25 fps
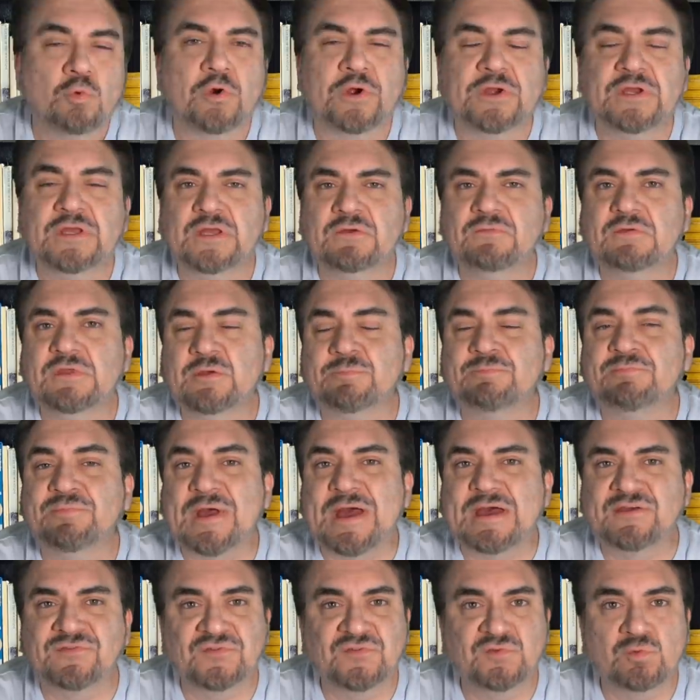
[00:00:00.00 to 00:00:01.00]
we're going to give you the
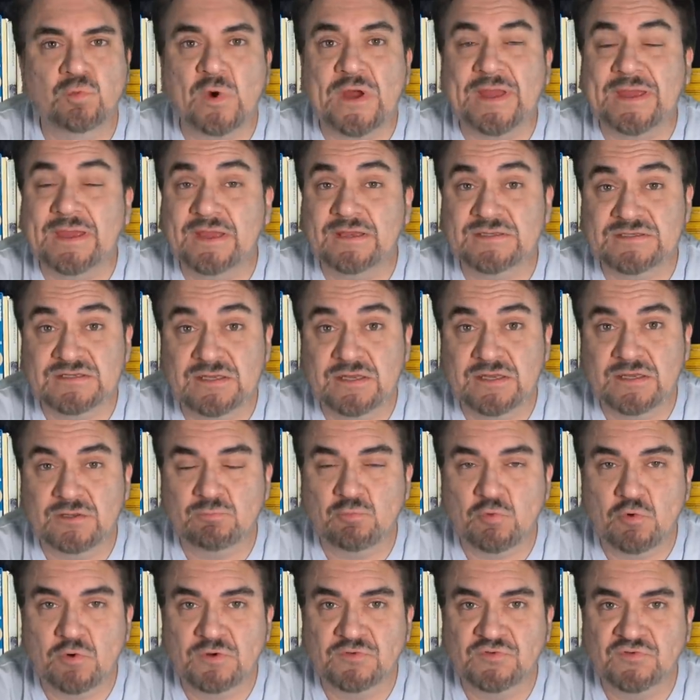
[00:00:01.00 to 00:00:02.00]
best way to
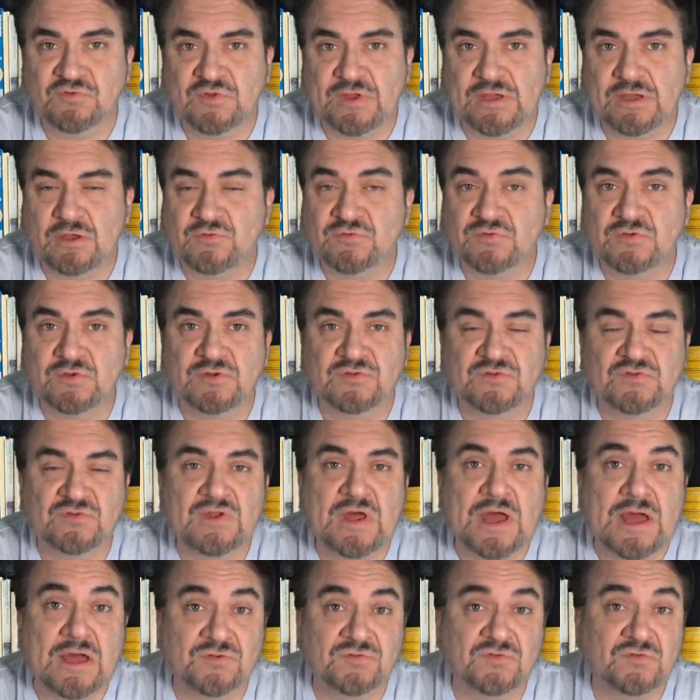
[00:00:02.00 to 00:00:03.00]
get more sales, and
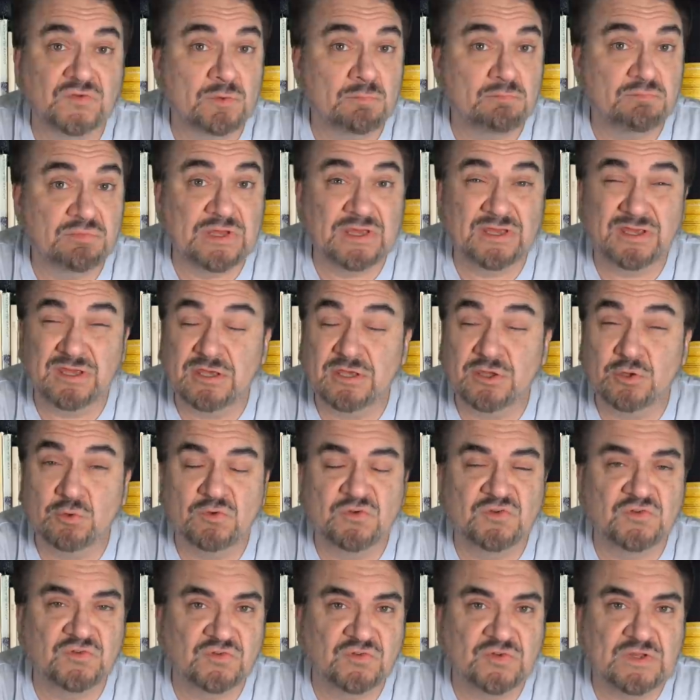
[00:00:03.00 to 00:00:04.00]
it's not some big,
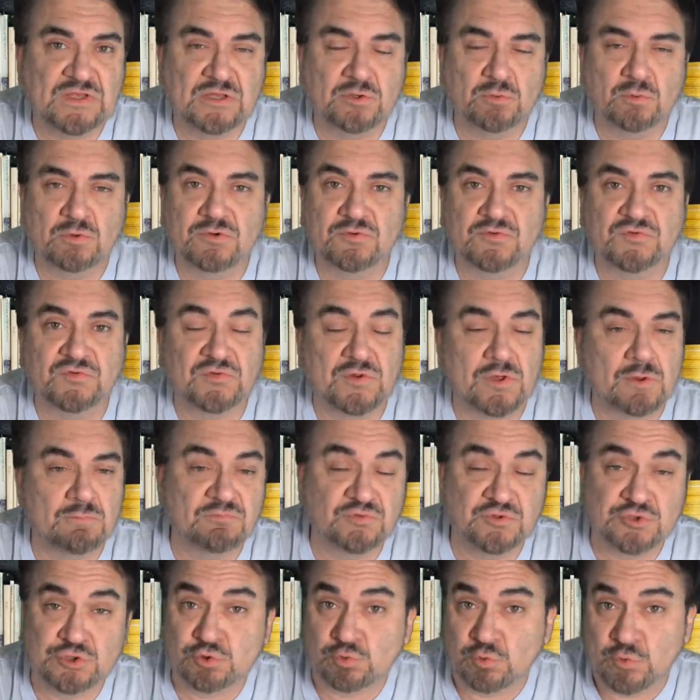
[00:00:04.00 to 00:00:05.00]
huge secret or
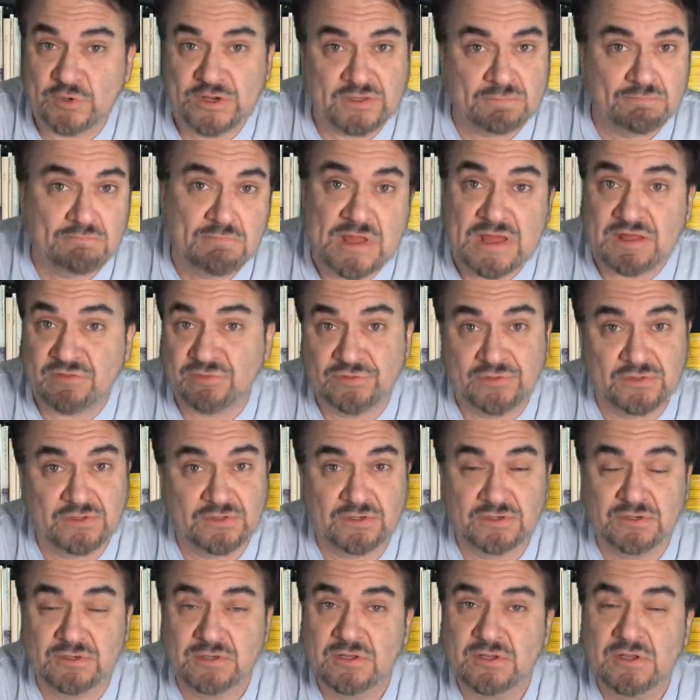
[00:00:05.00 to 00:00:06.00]
some trick
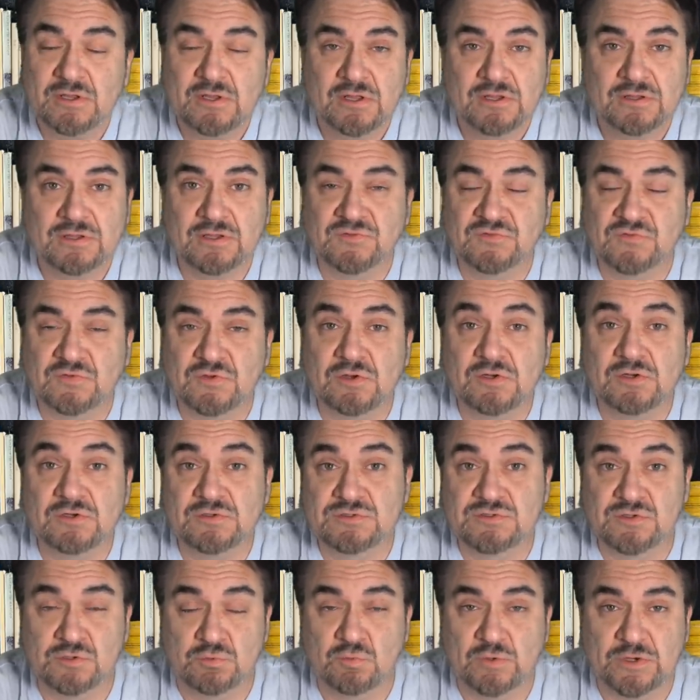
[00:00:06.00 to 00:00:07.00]
method that's going
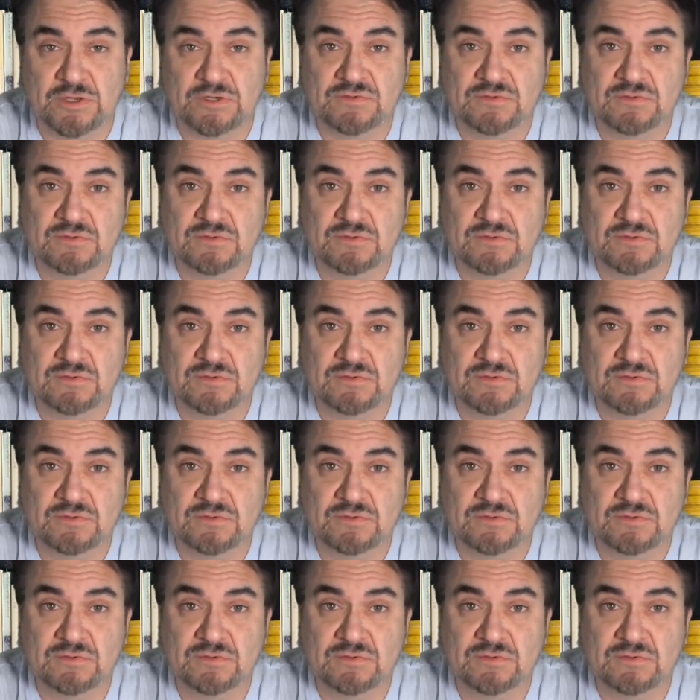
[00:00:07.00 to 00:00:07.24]
to do